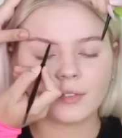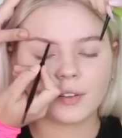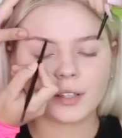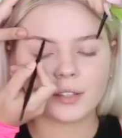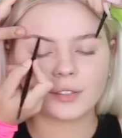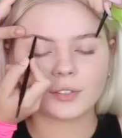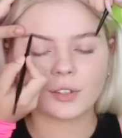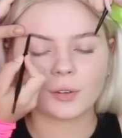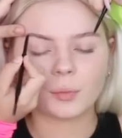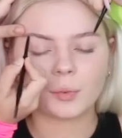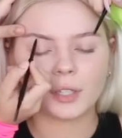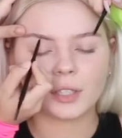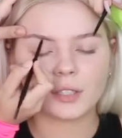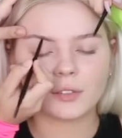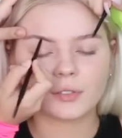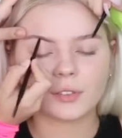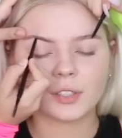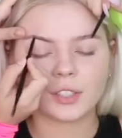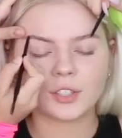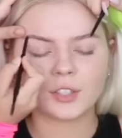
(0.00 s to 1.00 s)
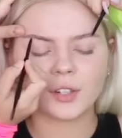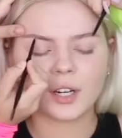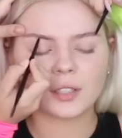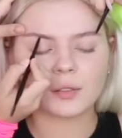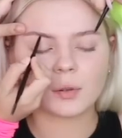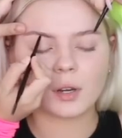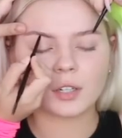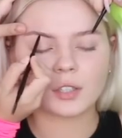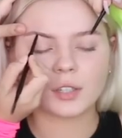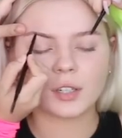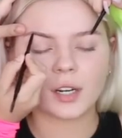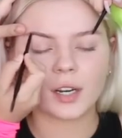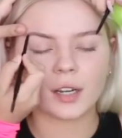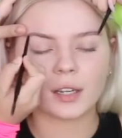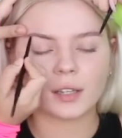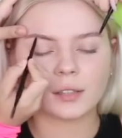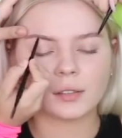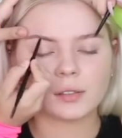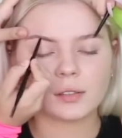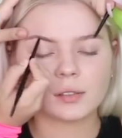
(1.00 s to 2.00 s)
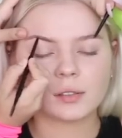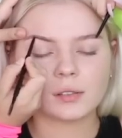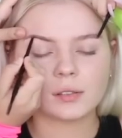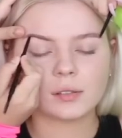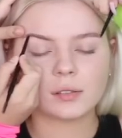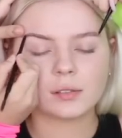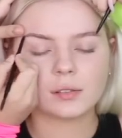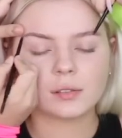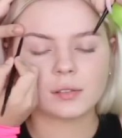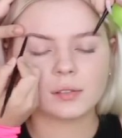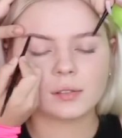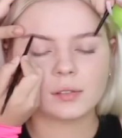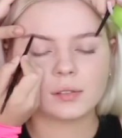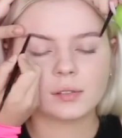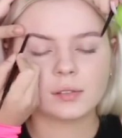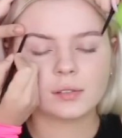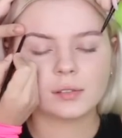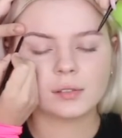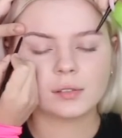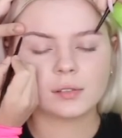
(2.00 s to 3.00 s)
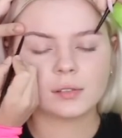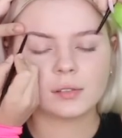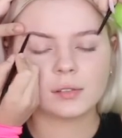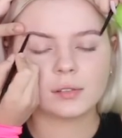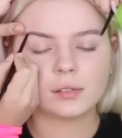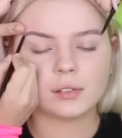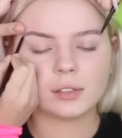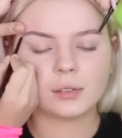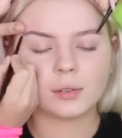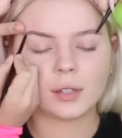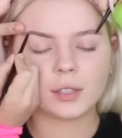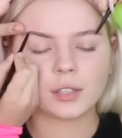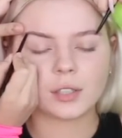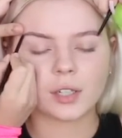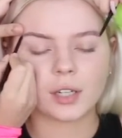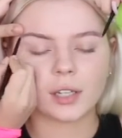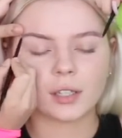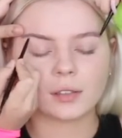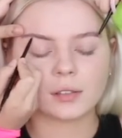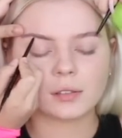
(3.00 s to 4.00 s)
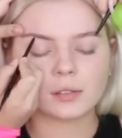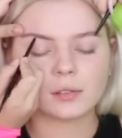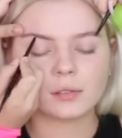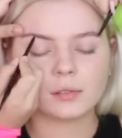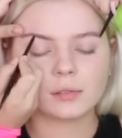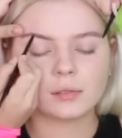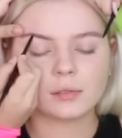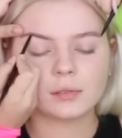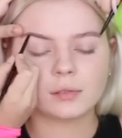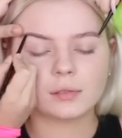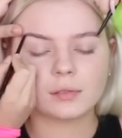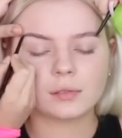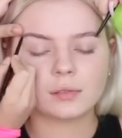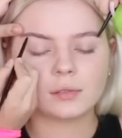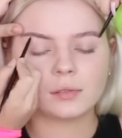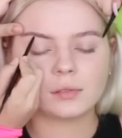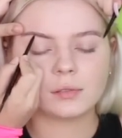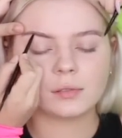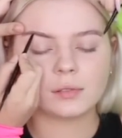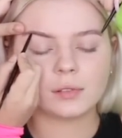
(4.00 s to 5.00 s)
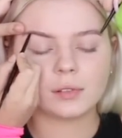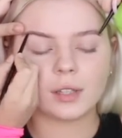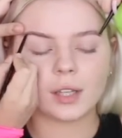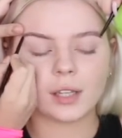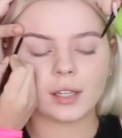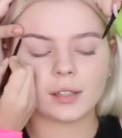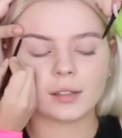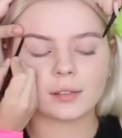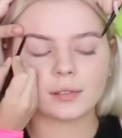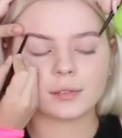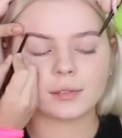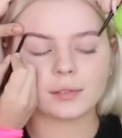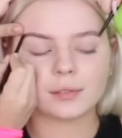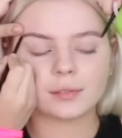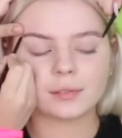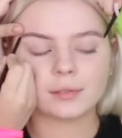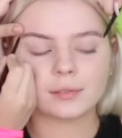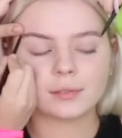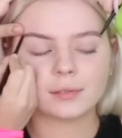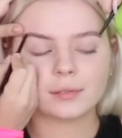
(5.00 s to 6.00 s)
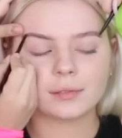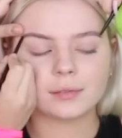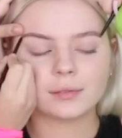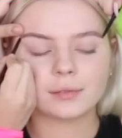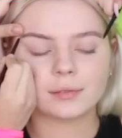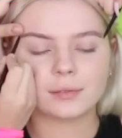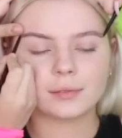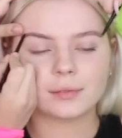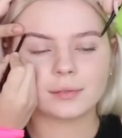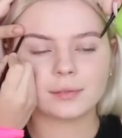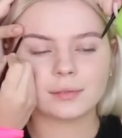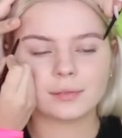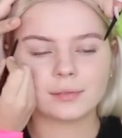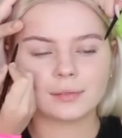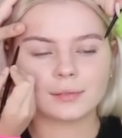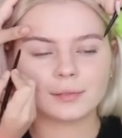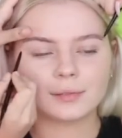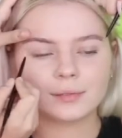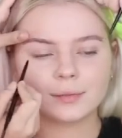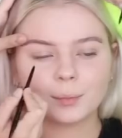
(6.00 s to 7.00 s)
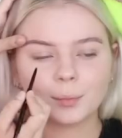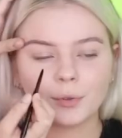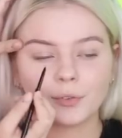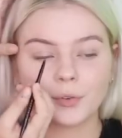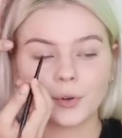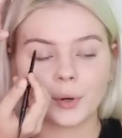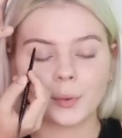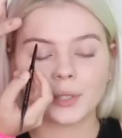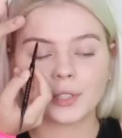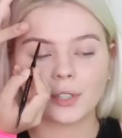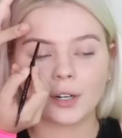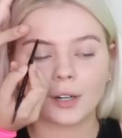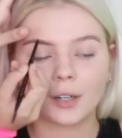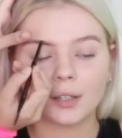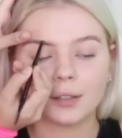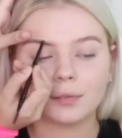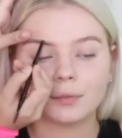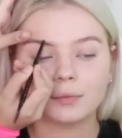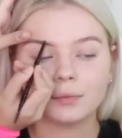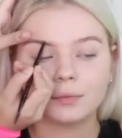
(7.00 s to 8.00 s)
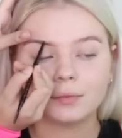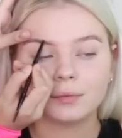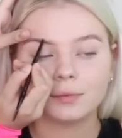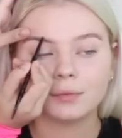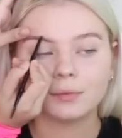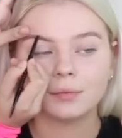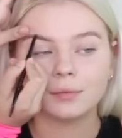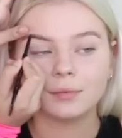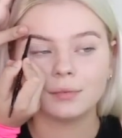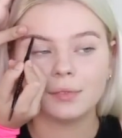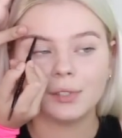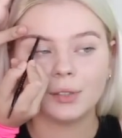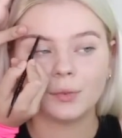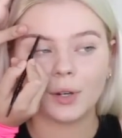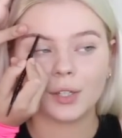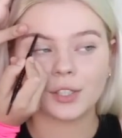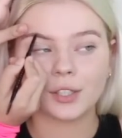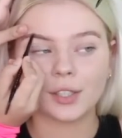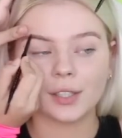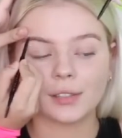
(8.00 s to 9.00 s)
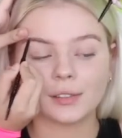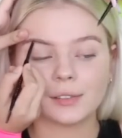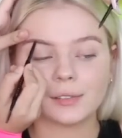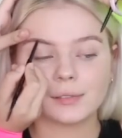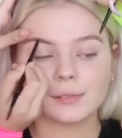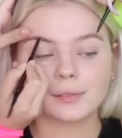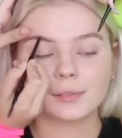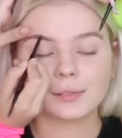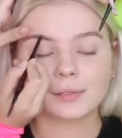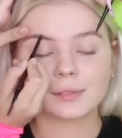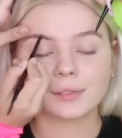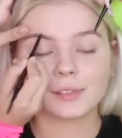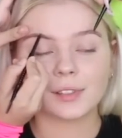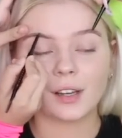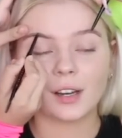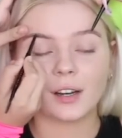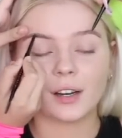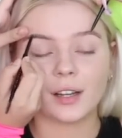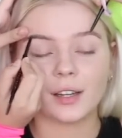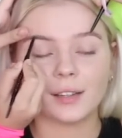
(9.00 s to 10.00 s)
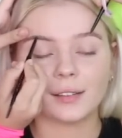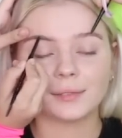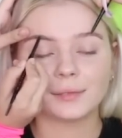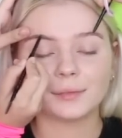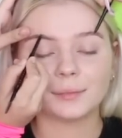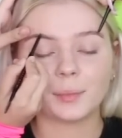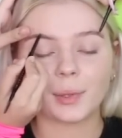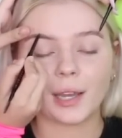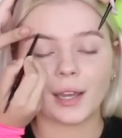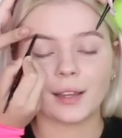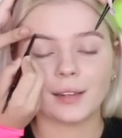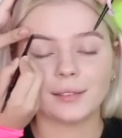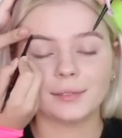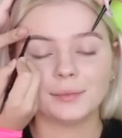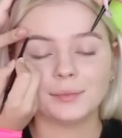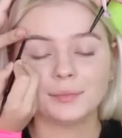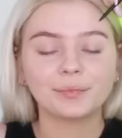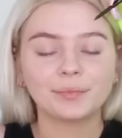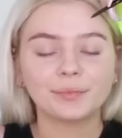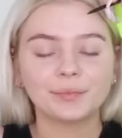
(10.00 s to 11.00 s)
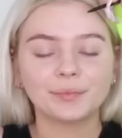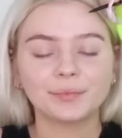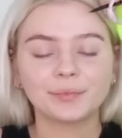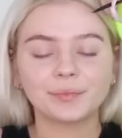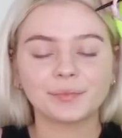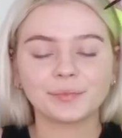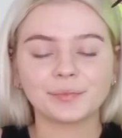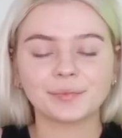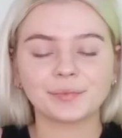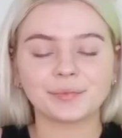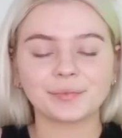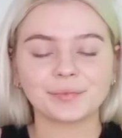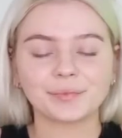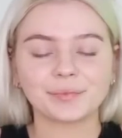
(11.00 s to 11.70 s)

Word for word: have like so many different. Did you guys wash your hands? I did. Mm. You washed your hands? Mm-hmm. Like, no, I washed my hands literally 10 Before we started? Wash your hands. Eyebrows are actually